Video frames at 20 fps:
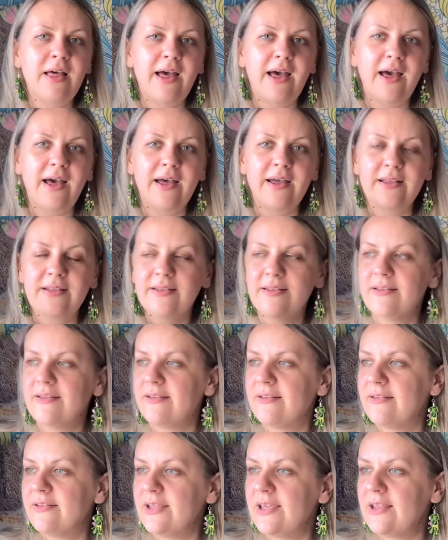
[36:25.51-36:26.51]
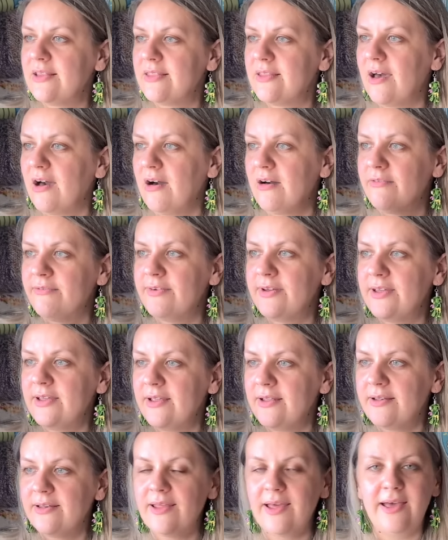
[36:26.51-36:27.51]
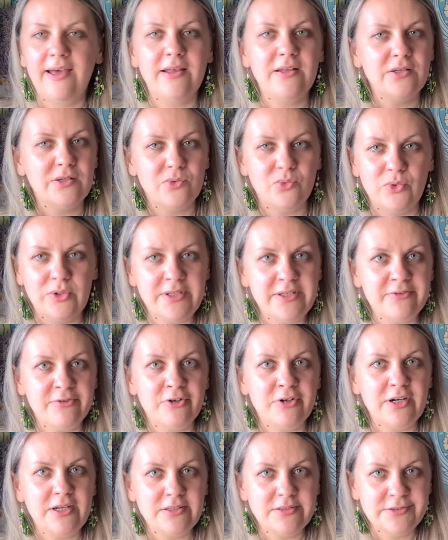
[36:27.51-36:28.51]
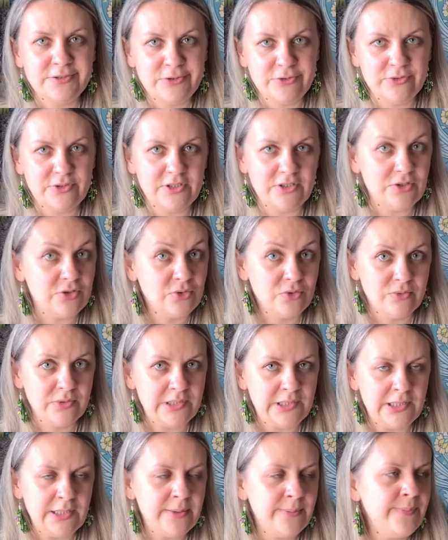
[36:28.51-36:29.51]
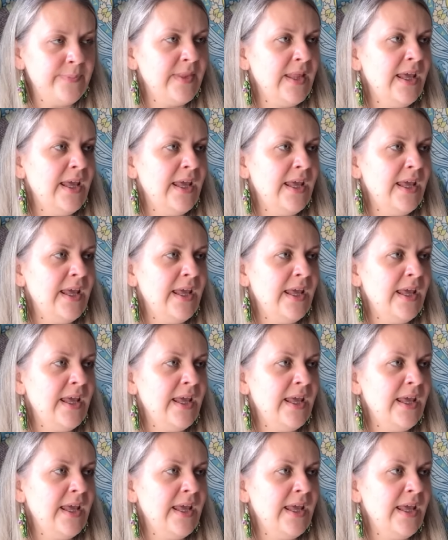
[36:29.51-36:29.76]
and in the oven and whatever else you can do with them.